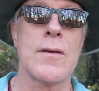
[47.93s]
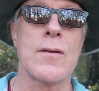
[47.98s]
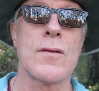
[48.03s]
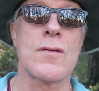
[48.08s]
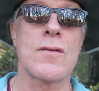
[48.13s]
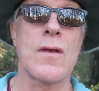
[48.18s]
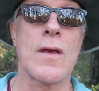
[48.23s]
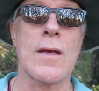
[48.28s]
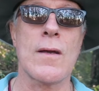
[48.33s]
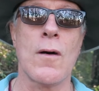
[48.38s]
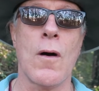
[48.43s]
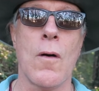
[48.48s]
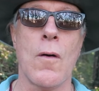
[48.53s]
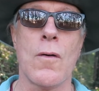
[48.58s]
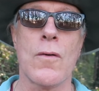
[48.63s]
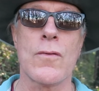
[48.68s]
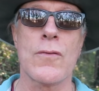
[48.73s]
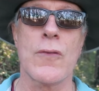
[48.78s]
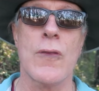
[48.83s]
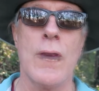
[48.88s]

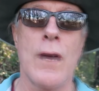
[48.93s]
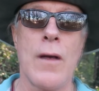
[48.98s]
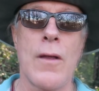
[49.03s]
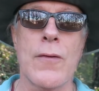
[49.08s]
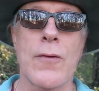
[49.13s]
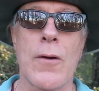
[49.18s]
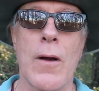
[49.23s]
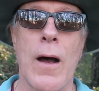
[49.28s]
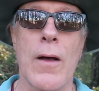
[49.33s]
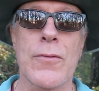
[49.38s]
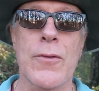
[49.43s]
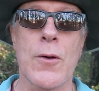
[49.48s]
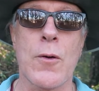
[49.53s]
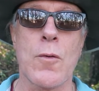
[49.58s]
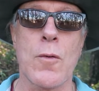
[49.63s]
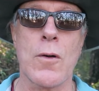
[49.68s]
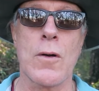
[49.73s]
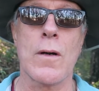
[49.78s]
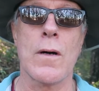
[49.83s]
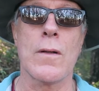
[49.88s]
sinkholes throughout the
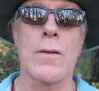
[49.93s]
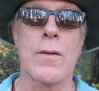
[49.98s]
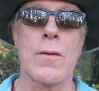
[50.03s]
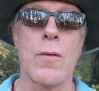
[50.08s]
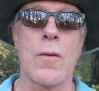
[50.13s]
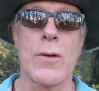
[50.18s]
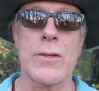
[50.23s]
world,